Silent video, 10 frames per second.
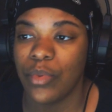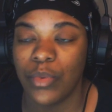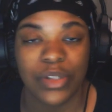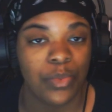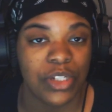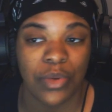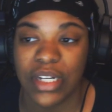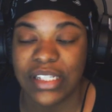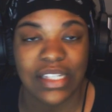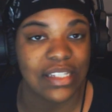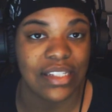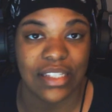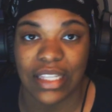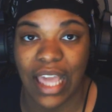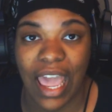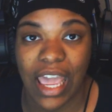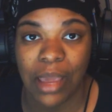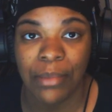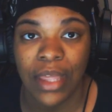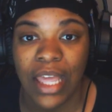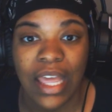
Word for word: which which one is this? Is this a game?